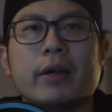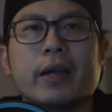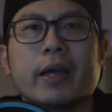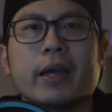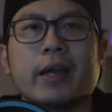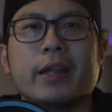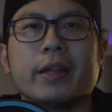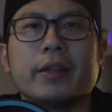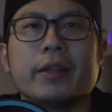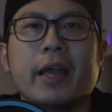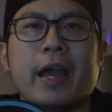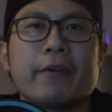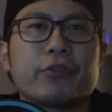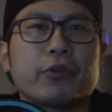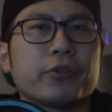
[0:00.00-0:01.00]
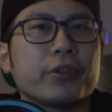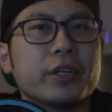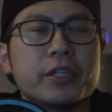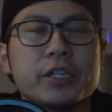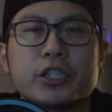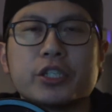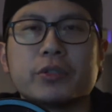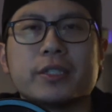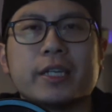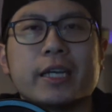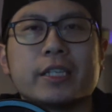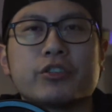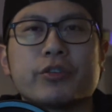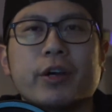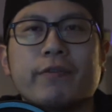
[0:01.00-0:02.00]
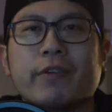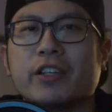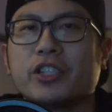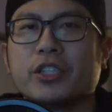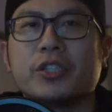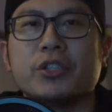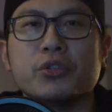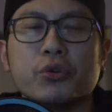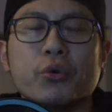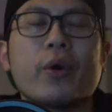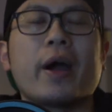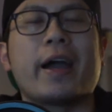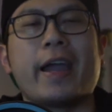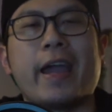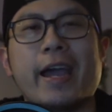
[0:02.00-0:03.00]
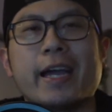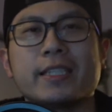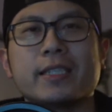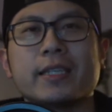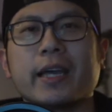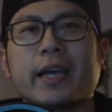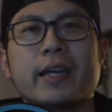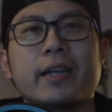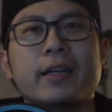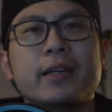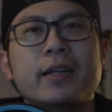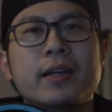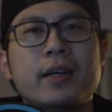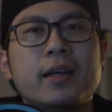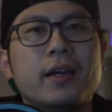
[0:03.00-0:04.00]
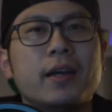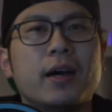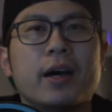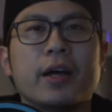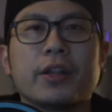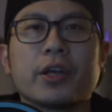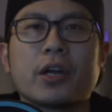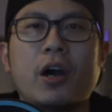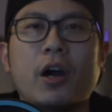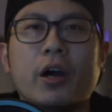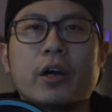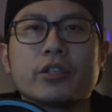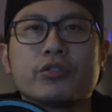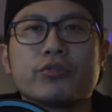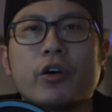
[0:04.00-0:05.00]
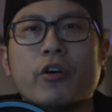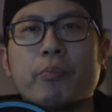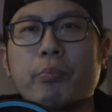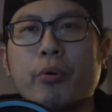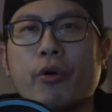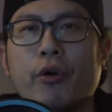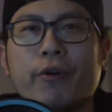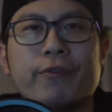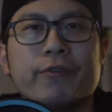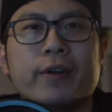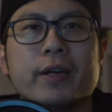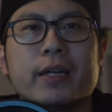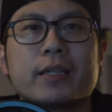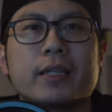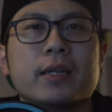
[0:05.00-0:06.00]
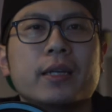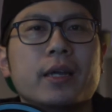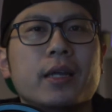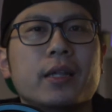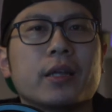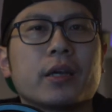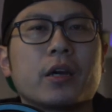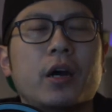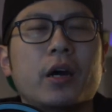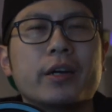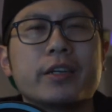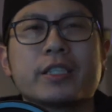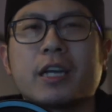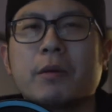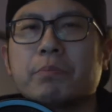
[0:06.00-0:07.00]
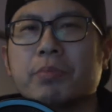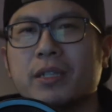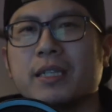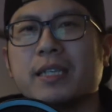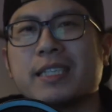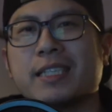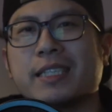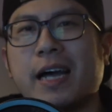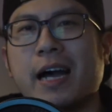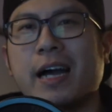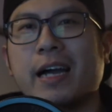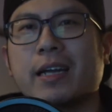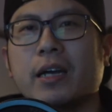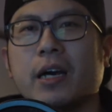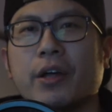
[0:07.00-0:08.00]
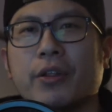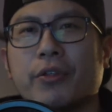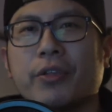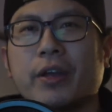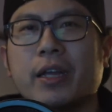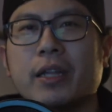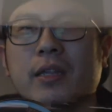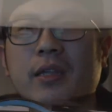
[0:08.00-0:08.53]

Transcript: and after the initial test drive, I just knew I had to get it. The car drove perfect. The car is completely stock other than